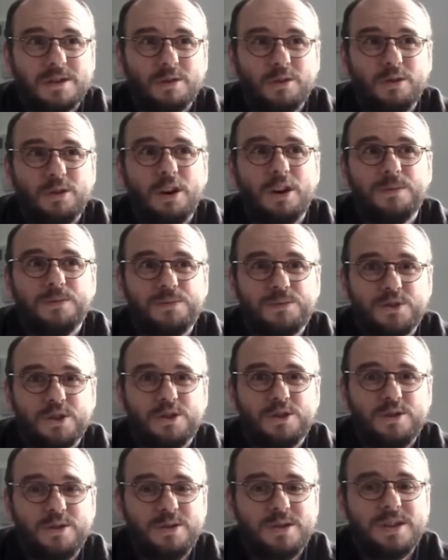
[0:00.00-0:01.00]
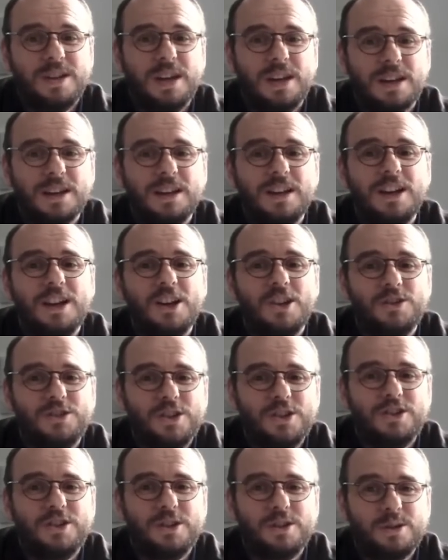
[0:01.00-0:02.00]
not just using
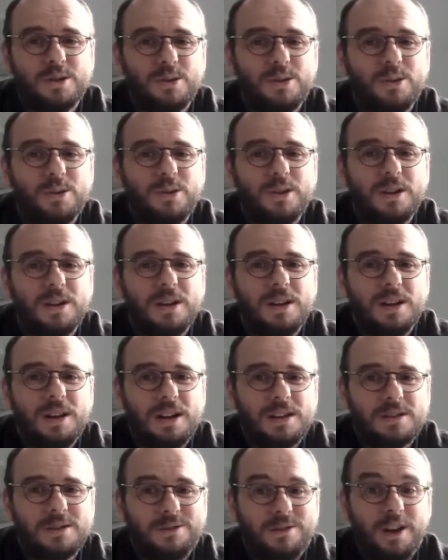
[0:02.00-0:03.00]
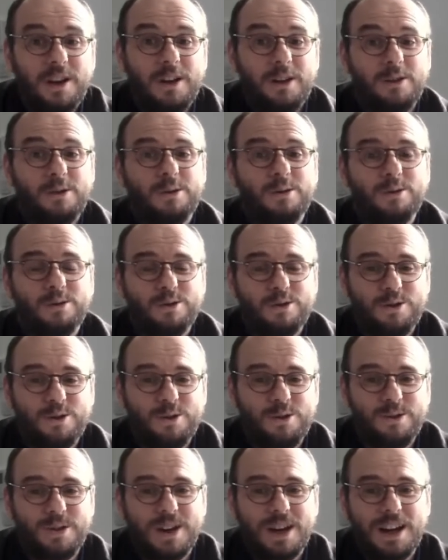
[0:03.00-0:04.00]
digital as a vehicle
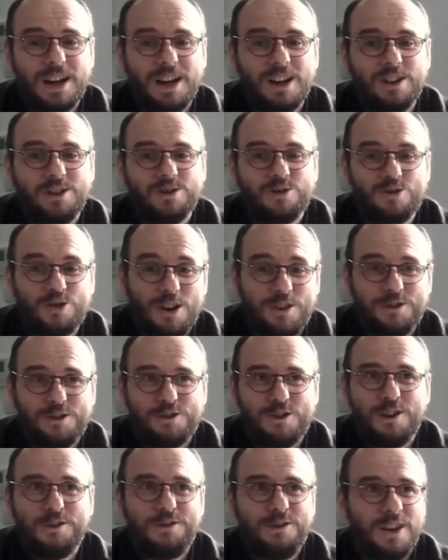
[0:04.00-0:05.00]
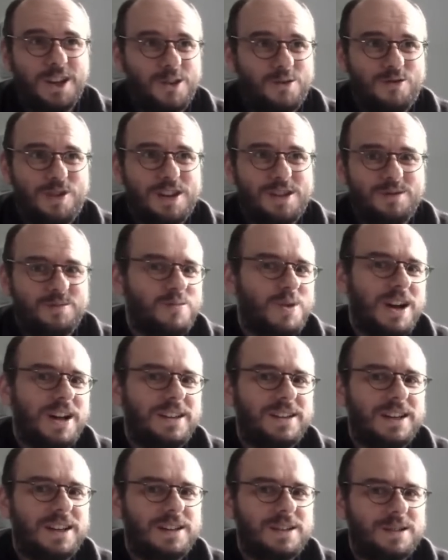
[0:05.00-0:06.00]
to drive traffic, raise
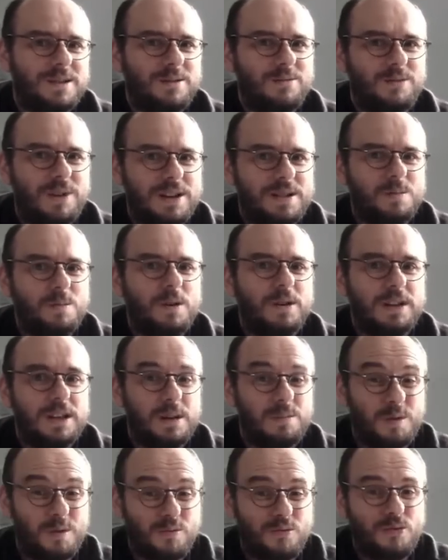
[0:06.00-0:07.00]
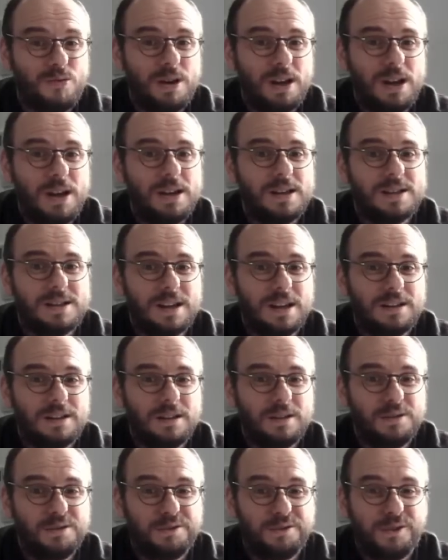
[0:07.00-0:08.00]
awareness, or raise money, but really starting
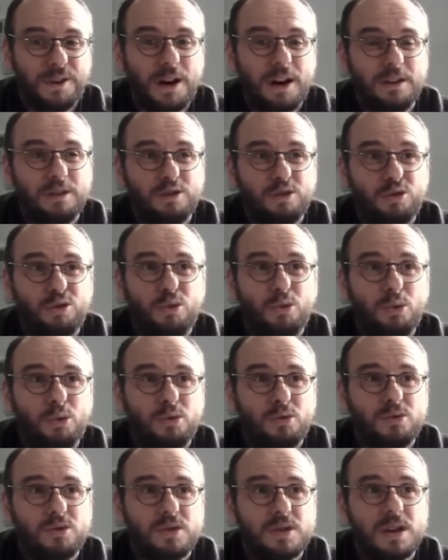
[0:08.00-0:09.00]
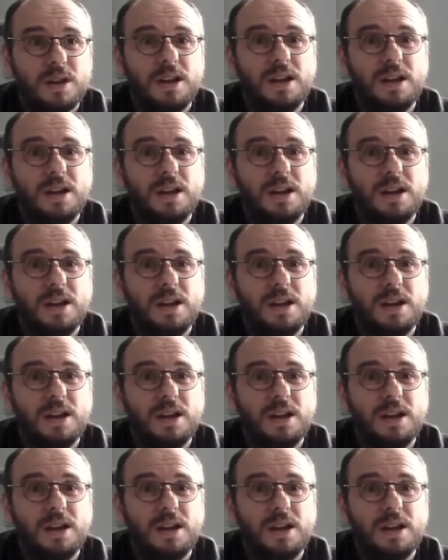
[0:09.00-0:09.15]
to find tools